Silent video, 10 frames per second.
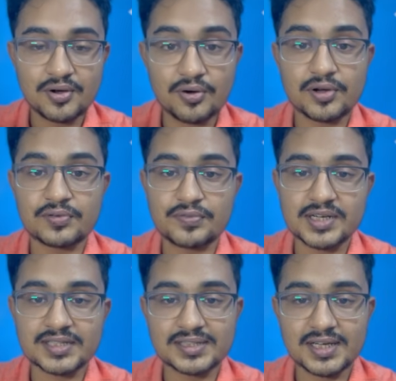on
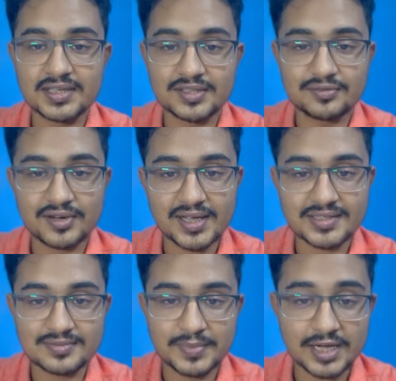what are the cutoff
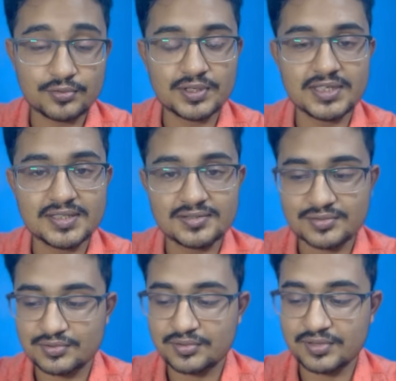ranks manually
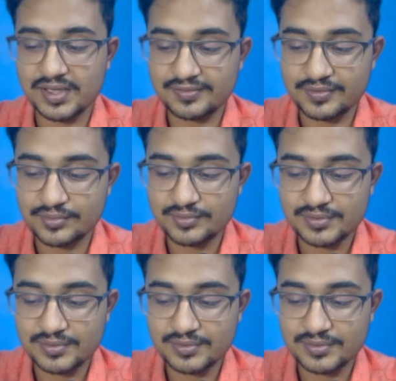so if you